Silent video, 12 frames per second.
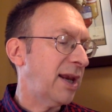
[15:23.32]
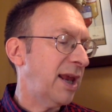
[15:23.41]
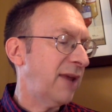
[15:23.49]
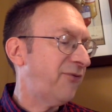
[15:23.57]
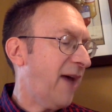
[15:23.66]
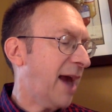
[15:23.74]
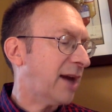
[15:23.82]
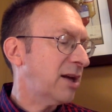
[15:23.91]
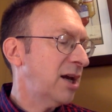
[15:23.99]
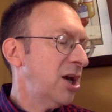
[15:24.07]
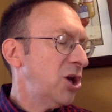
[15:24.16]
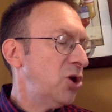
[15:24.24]
In fact,
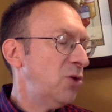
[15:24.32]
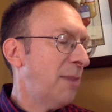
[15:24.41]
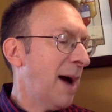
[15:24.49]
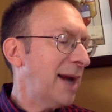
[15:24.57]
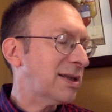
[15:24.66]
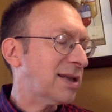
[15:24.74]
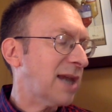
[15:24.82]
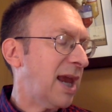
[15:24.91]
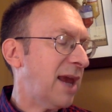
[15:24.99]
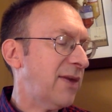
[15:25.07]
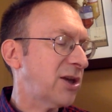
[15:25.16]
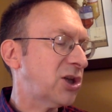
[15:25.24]
you might
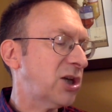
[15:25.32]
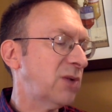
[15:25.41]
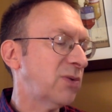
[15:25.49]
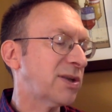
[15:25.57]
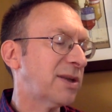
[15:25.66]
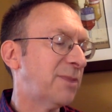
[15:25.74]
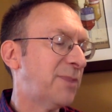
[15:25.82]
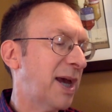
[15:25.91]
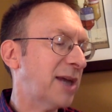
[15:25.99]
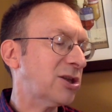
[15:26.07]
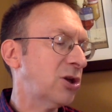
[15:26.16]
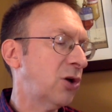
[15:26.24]
say that she was the
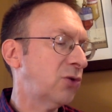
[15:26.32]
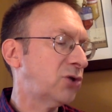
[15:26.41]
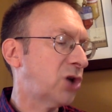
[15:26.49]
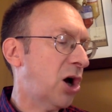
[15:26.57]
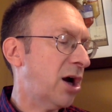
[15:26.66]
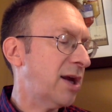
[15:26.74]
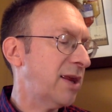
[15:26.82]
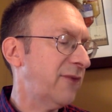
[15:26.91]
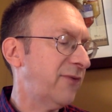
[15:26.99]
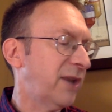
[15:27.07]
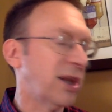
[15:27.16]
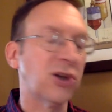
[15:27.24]
best known dog in the
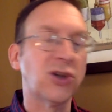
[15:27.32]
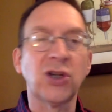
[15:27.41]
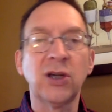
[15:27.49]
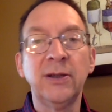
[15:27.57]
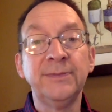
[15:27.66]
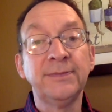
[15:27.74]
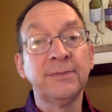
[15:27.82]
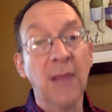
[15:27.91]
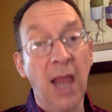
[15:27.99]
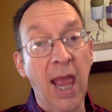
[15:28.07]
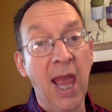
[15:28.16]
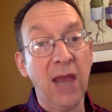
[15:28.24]
village,
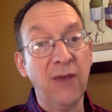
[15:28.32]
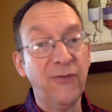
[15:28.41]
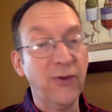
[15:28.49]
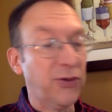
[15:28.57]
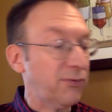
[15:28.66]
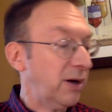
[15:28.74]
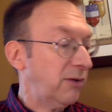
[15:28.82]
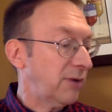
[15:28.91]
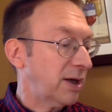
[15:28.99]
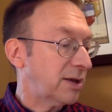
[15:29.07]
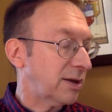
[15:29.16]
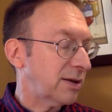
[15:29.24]
and for three
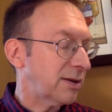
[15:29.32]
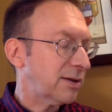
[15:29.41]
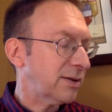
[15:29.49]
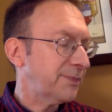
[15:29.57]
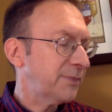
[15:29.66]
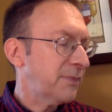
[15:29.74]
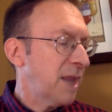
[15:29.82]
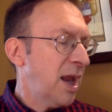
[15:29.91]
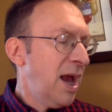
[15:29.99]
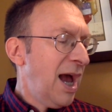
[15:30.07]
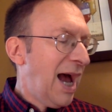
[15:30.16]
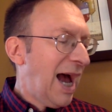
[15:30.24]
reasons.
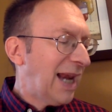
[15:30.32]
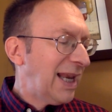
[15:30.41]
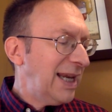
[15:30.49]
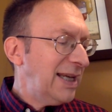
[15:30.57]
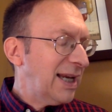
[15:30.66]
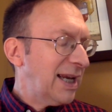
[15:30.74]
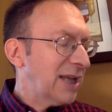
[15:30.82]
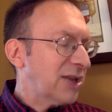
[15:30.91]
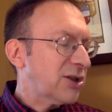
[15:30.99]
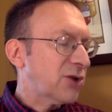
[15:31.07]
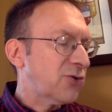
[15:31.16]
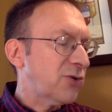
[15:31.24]
I leaned
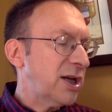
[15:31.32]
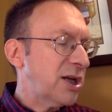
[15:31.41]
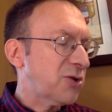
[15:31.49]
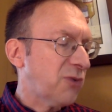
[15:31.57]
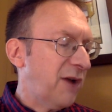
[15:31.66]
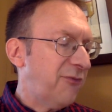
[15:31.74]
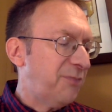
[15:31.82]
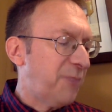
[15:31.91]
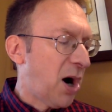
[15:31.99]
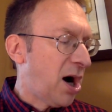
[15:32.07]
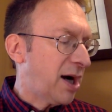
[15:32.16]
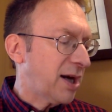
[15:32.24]
against the tree's rough
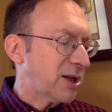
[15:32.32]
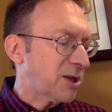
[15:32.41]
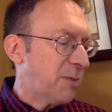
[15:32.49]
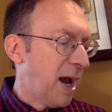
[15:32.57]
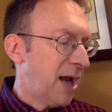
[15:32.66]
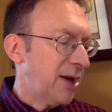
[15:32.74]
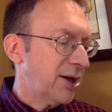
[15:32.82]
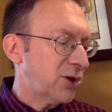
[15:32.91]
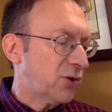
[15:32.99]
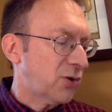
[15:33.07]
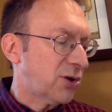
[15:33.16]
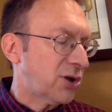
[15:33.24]
bark and smiled at
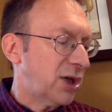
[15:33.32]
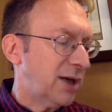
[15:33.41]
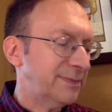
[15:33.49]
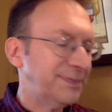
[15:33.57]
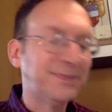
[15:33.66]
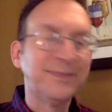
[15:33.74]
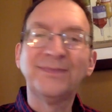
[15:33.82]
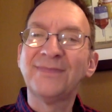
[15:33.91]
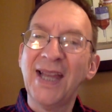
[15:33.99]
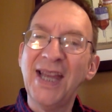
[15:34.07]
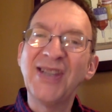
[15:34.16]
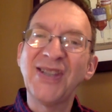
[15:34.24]
Georgie.
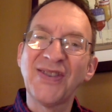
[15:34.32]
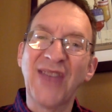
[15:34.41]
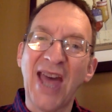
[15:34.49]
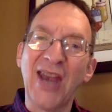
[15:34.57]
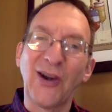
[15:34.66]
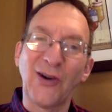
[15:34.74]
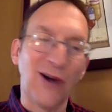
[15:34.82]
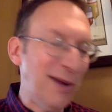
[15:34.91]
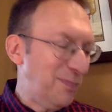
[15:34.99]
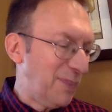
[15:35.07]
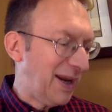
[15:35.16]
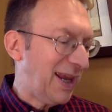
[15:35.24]
Isn't that a
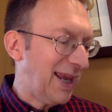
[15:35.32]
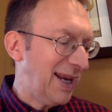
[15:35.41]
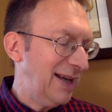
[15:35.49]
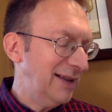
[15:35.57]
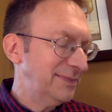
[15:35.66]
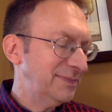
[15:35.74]
great beginning?